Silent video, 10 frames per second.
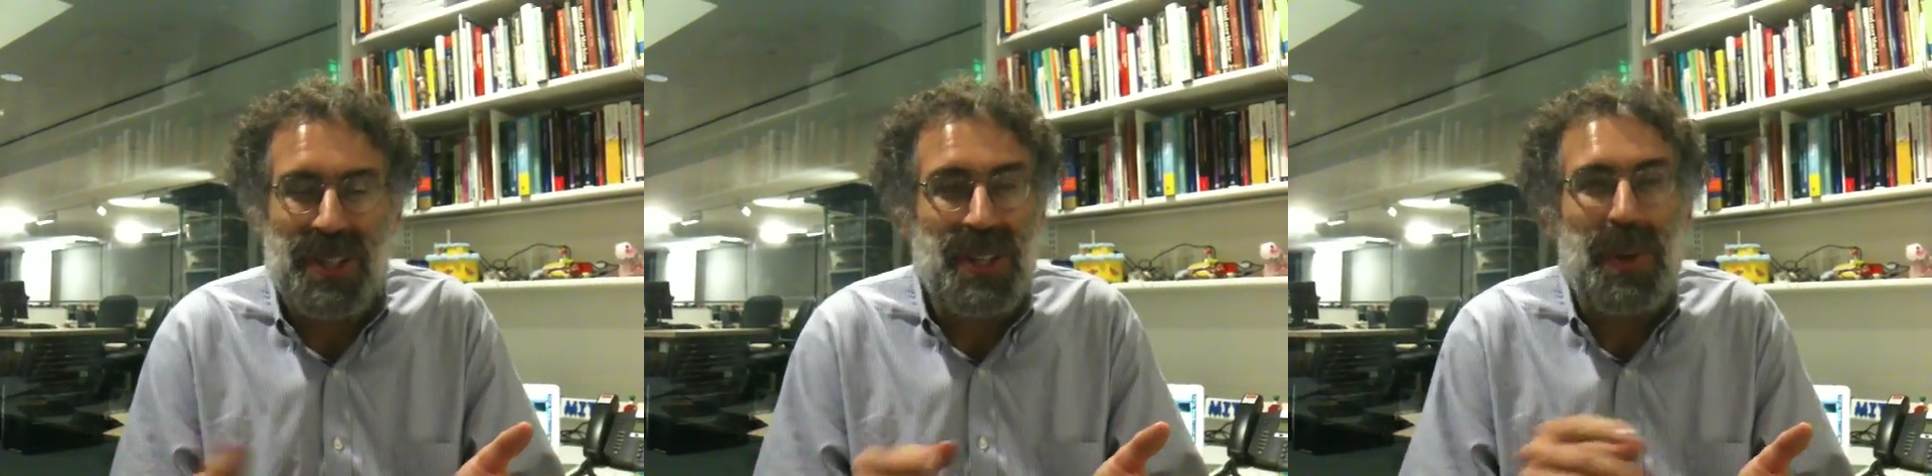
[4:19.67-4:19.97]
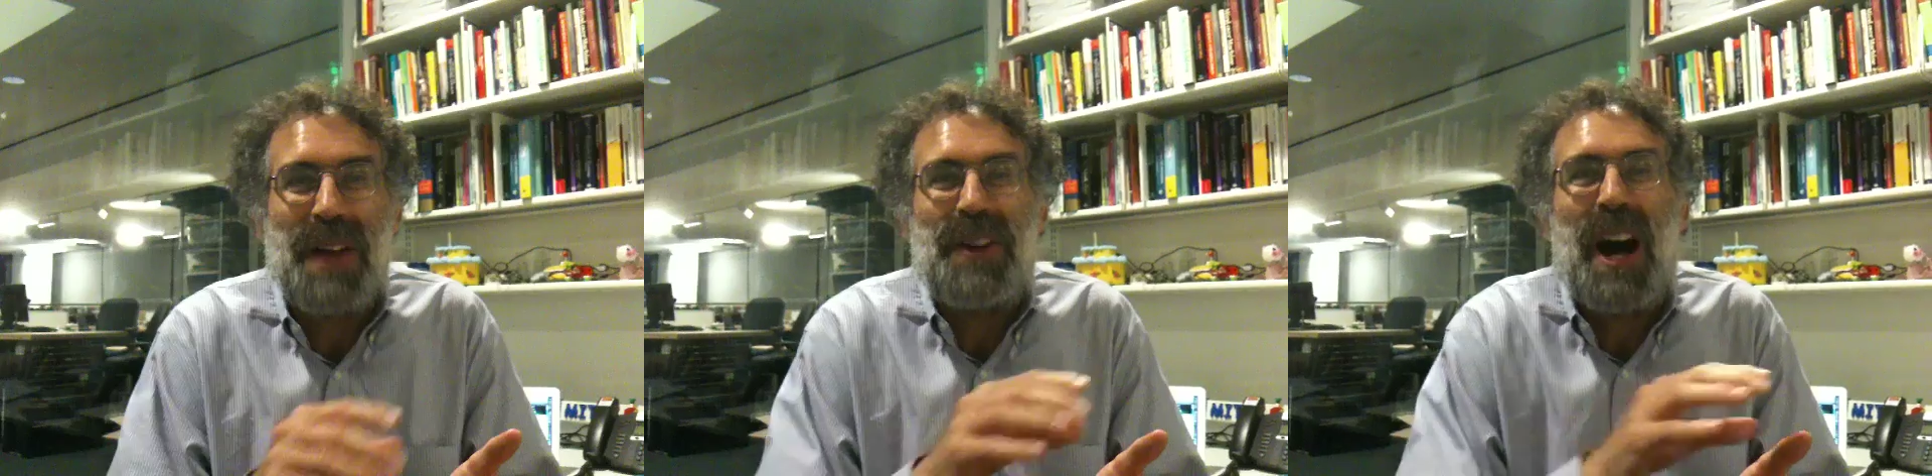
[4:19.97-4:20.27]
So
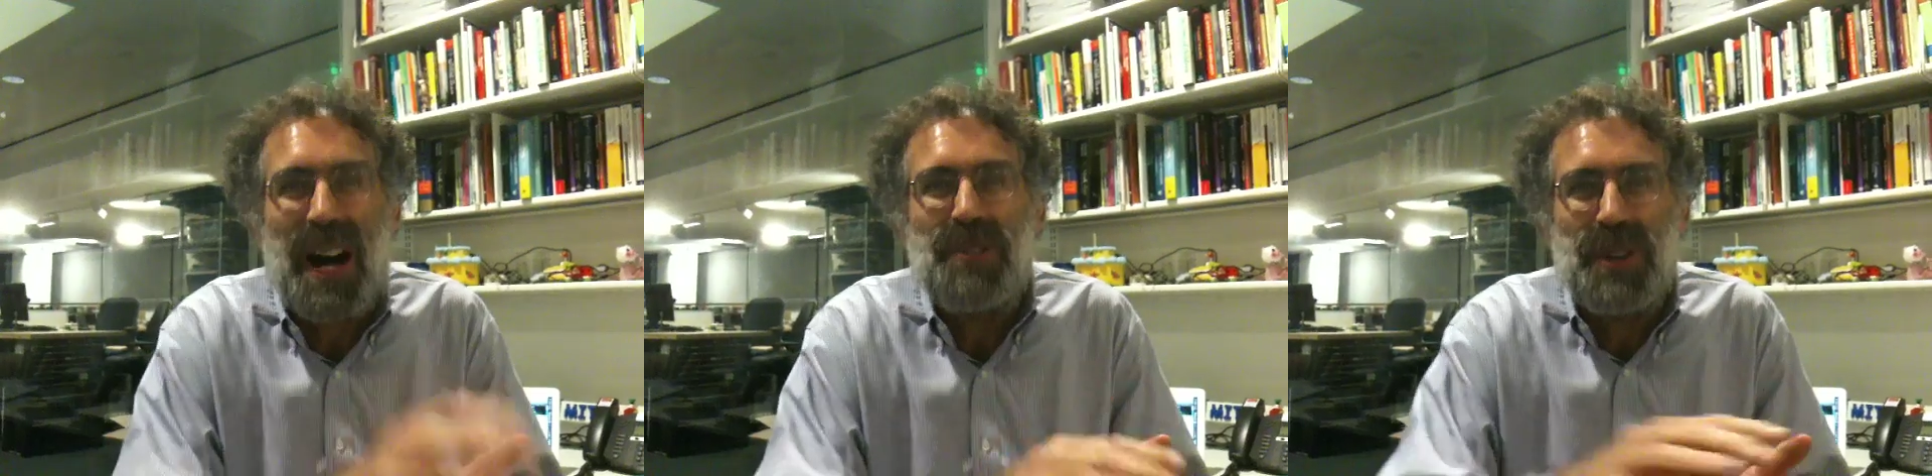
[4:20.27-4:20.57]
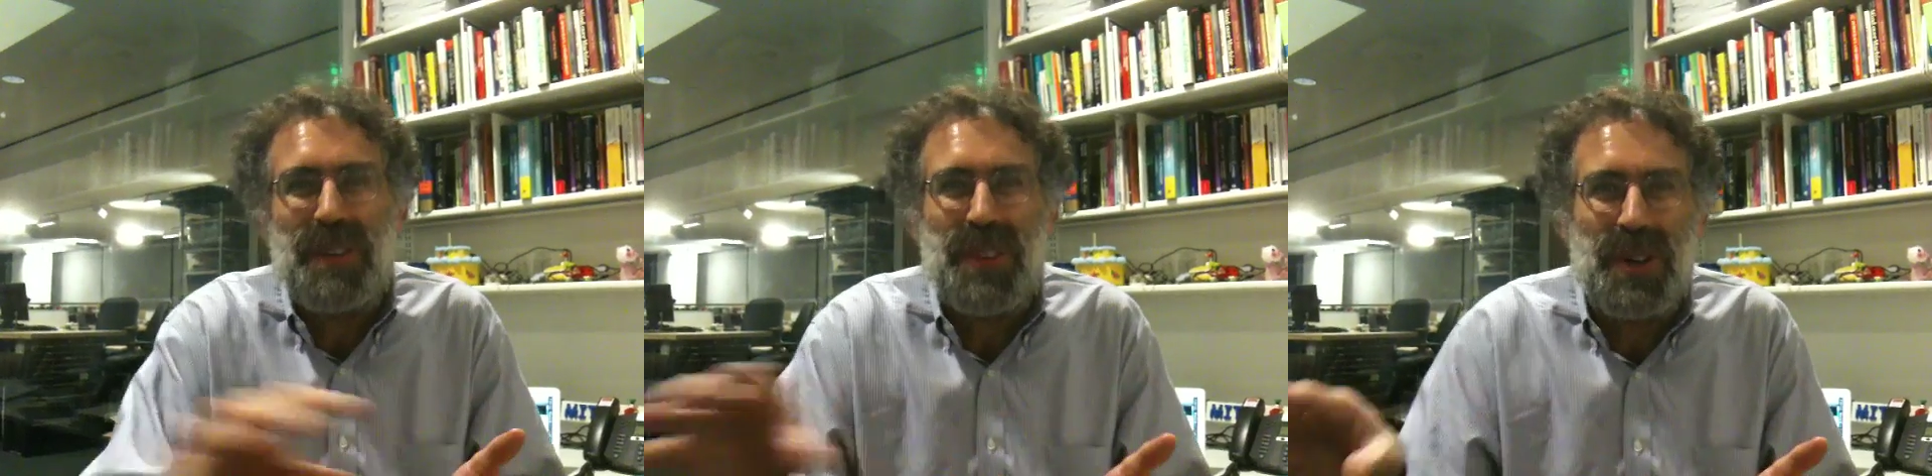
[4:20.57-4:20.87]
we have
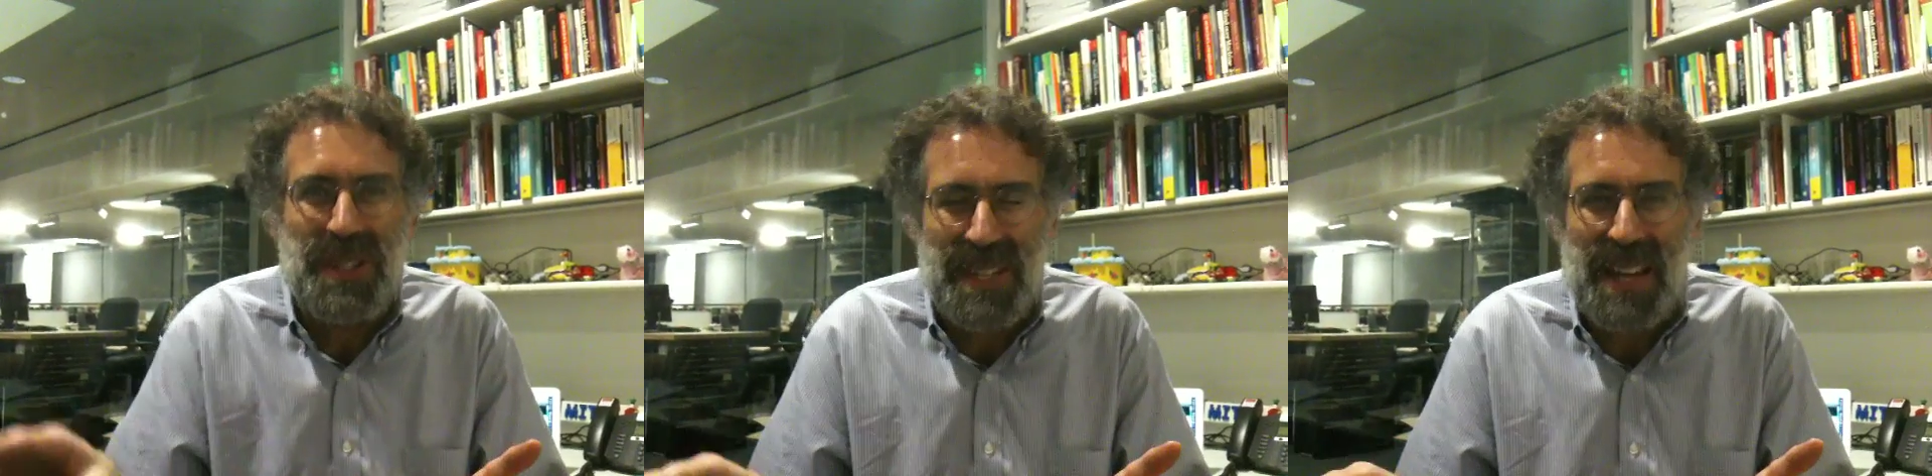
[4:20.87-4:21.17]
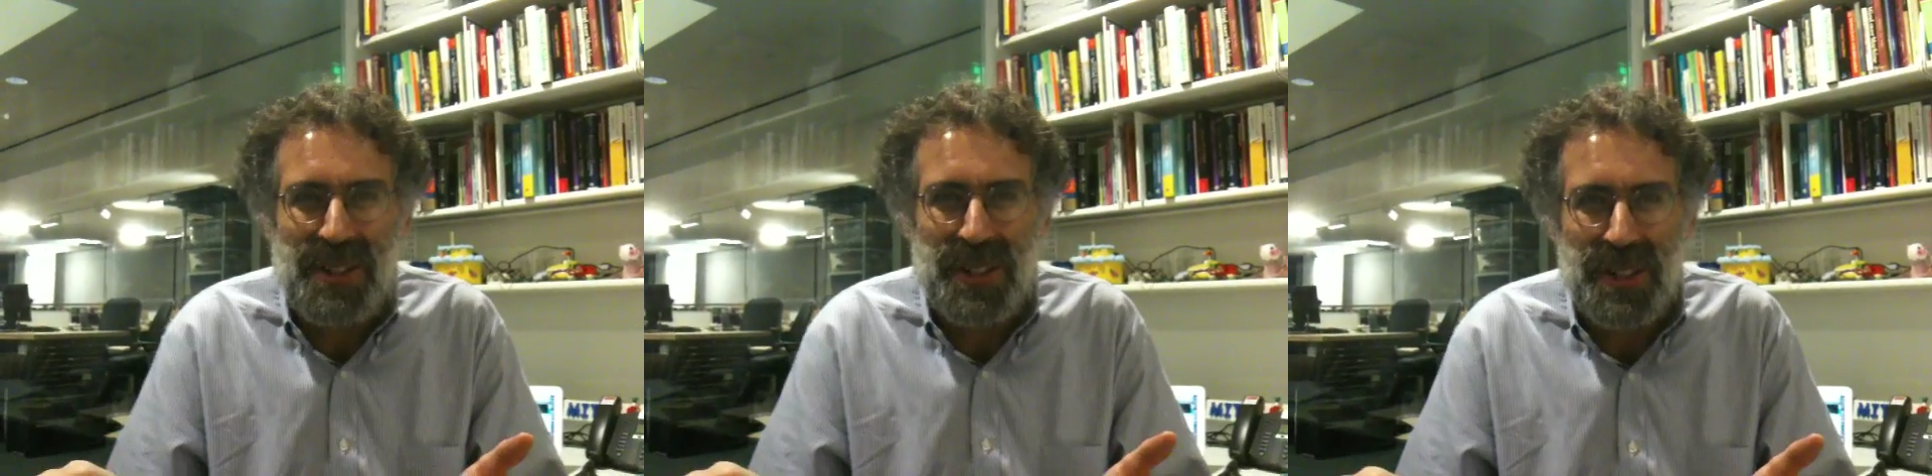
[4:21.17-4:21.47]
100 of those
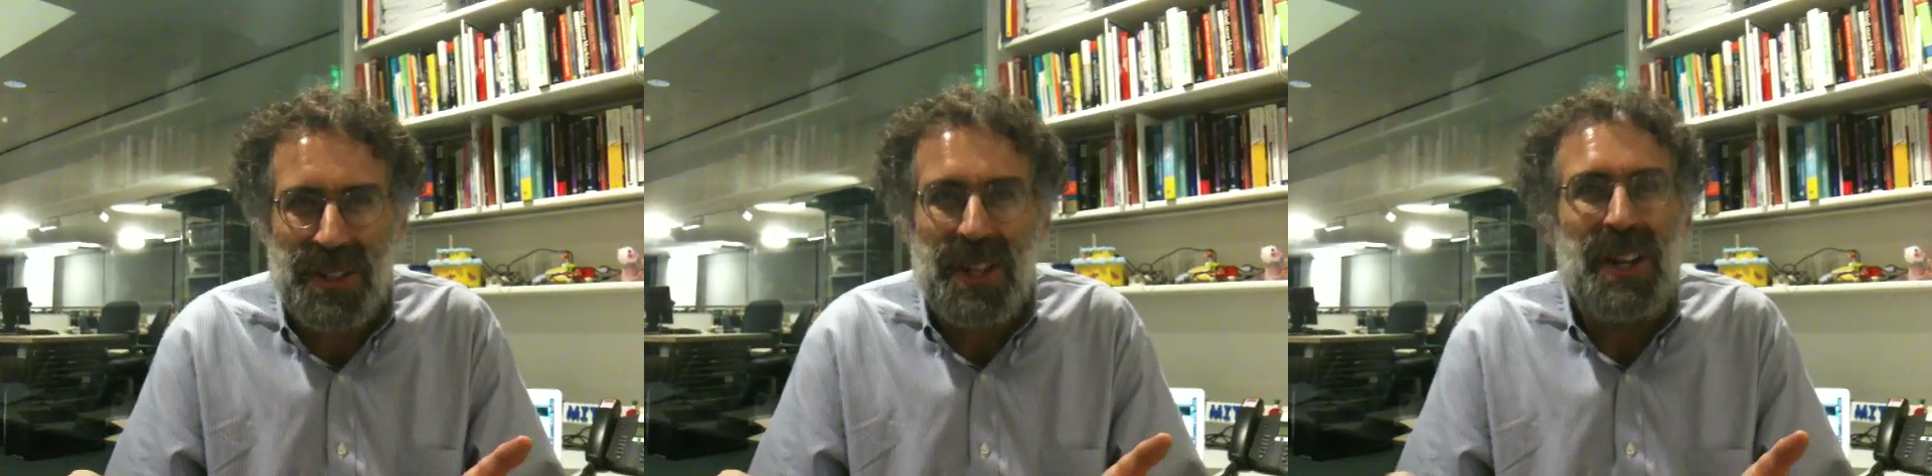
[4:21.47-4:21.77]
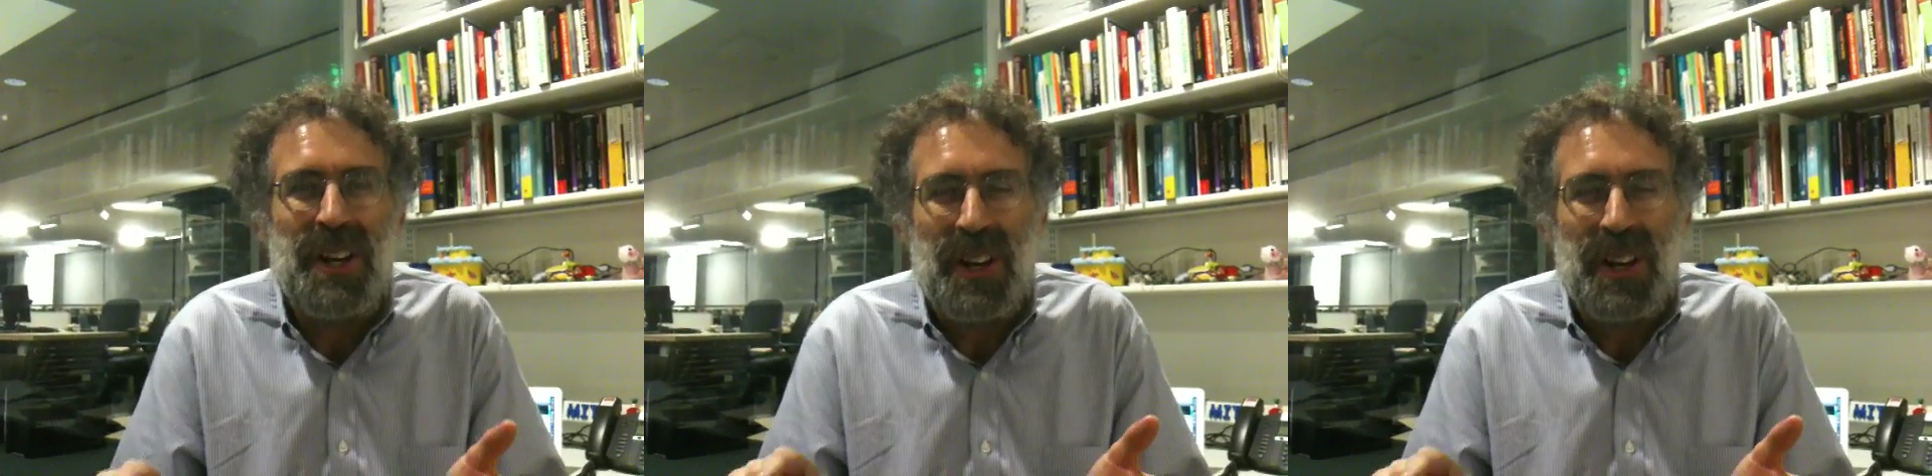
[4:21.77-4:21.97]
centers